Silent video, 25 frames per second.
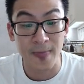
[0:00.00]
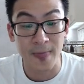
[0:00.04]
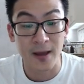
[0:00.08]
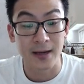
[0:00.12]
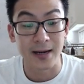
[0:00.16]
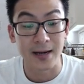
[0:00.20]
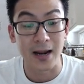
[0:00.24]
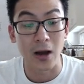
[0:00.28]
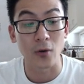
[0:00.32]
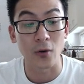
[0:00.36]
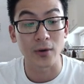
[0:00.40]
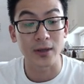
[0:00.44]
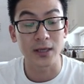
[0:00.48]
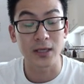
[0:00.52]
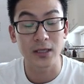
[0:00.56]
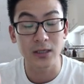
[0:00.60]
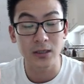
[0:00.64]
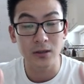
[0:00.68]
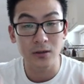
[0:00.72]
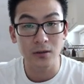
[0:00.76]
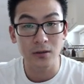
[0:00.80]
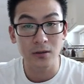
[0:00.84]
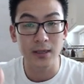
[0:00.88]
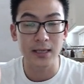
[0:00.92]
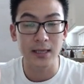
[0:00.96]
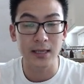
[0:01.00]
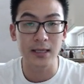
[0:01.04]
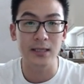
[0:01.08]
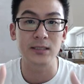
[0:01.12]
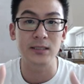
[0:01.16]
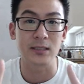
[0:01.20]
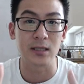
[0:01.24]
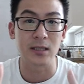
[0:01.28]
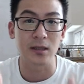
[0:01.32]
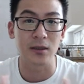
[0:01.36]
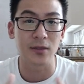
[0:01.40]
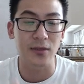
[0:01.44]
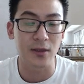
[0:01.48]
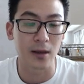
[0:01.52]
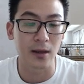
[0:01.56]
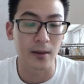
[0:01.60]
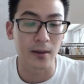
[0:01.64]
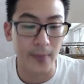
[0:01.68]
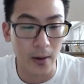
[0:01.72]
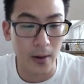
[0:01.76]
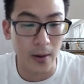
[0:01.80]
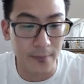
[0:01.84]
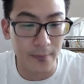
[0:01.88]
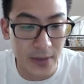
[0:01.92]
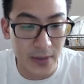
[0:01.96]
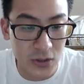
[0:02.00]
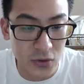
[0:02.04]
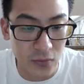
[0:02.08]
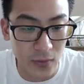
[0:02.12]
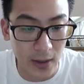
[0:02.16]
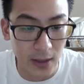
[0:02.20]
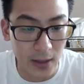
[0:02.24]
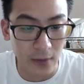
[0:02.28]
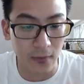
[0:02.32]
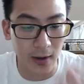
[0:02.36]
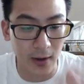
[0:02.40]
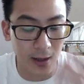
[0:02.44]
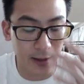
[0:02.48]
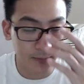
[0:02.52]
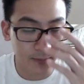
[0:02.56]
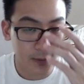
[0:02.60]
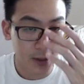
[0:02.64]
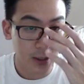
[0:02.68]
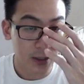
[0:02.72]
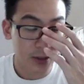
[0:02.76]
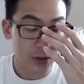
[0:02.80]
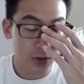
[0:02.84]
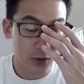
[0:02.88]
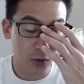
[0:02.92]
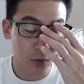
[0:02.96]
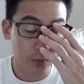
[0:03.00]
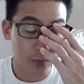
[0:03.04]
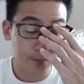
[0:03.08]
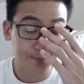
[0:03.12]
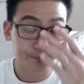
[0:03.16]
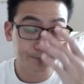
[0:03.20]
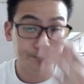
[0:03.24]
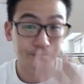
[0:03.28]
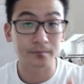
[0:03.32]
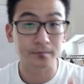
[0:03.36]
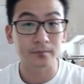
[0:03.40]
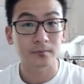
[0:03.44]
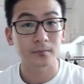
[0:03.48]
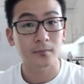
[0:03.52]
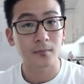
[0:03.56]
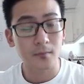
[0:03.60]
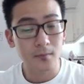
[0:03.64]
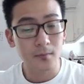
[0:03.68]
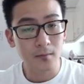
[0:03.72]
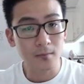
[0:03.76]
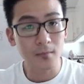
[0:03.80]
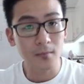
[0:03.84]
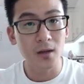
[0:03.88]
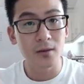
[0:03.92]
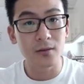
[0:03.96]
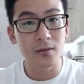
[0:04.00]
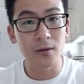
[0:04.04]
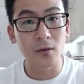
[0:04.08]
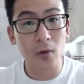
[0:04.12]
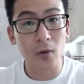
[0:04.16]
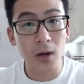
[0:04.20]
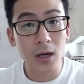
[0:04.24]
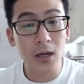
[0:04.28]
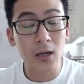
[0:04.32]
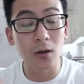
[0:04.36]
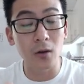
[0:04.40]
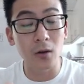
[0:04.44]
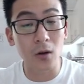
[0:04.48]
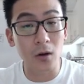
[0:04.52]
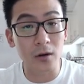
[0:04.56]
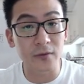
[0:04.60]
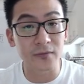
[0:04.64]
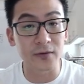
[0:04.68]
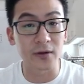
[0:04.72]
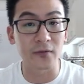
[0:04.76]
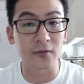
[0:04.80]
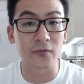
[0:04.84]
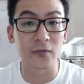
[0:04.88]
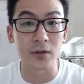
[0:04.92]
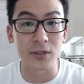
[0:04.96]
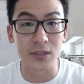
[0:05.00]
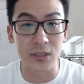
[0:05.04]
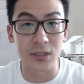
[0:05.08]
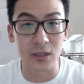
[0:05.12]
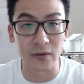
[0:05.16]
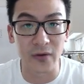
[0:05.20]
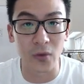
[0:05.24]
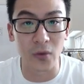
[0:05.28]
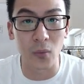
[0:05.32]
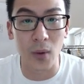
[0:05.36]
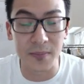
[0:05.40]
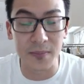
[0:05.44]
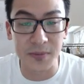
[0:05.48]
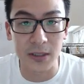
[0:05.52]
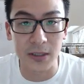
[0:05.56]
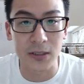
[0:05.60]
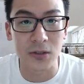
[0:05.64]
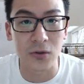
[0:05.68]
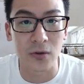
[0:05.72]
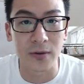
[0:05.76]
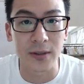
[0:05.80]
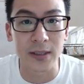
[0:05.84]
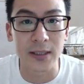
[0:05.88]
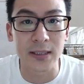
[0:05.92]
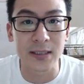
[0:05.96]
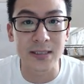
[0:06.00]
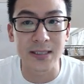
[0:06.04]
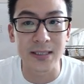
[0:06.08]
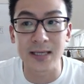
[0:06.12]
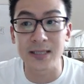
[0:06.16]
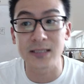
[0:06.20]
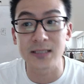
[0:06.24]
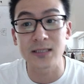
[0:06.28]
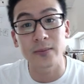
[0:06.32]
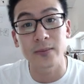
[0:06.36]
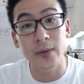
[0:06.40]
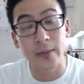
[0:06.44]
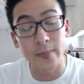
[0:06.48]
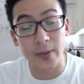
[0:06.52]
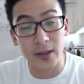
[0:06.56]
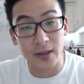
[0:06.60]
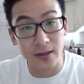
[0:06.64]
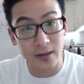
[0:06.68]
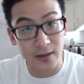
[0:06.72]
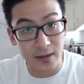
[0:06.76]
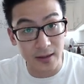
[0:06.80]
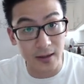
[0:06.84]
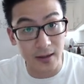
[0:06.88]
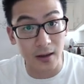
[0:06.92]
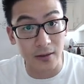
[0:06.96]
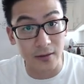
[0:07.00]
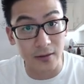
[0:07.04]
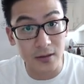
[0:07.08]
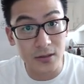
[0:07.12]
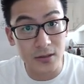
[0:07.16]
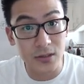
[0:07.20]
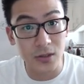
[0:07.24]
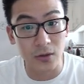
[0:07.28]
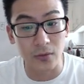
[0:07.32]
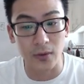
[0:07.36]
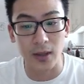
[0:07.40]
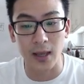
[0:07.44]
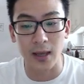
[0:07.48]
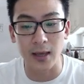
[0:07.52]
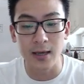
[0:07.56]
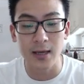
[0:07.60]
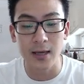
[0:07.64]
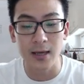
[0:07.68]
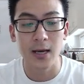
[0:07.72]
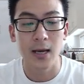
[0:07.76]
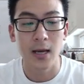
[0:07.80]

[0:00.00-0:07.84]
Now, here is the thing about BizRate, right? So, there are a lot of different survey websites on the internet. Some are better than others, okay?